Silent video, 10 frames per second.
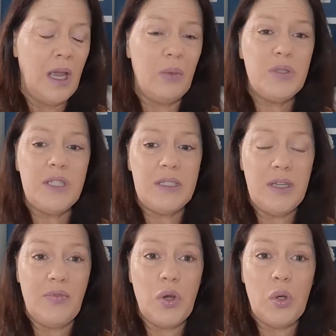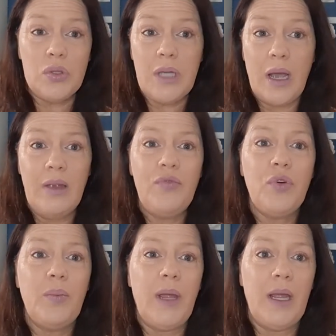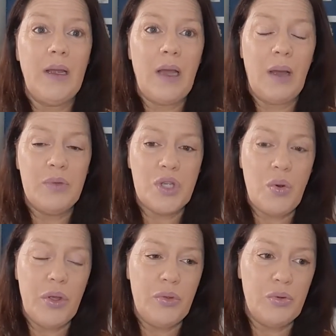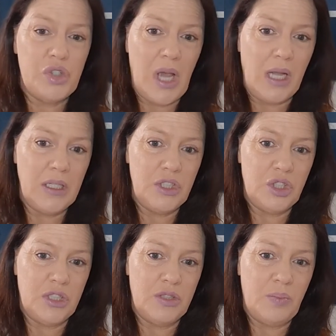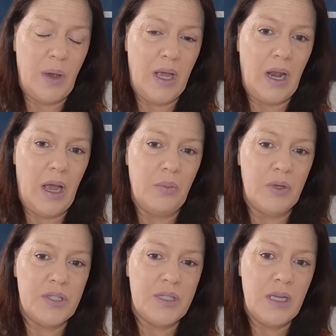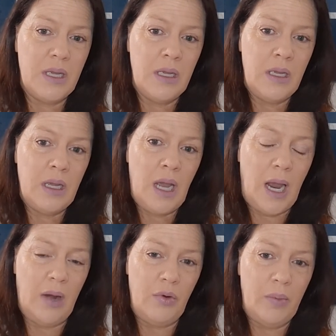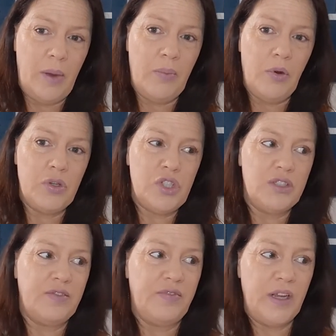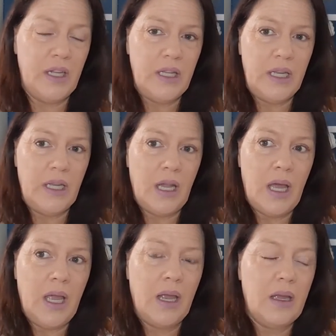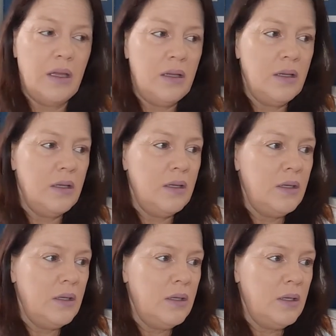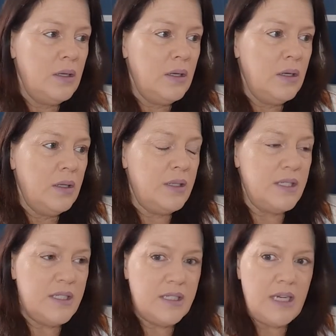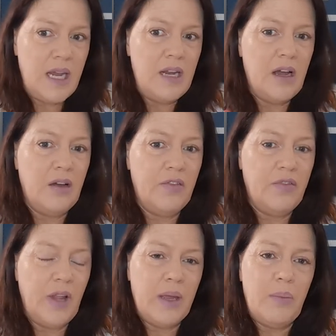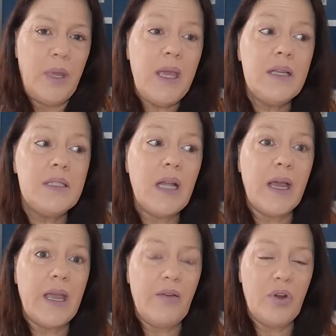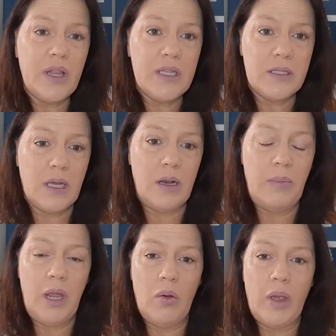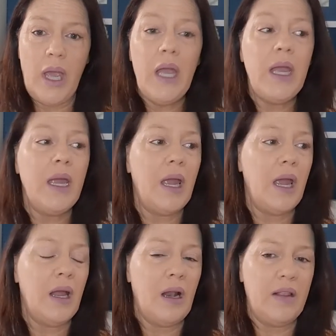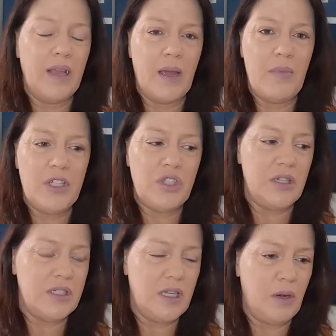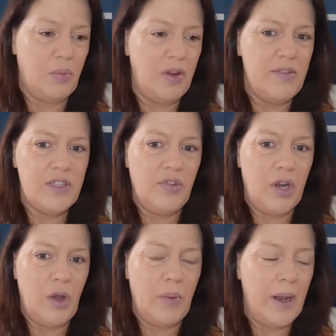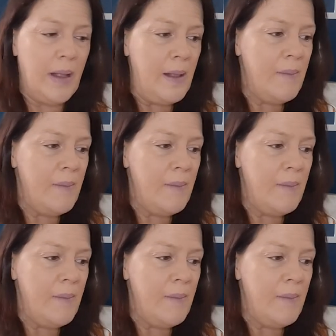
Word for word: it was a difficult time for me. I was going through challenges, but I was, I remember just feeling like this state of like peace, like everything is going to be okay. And I think I mentioned this in a previous video, but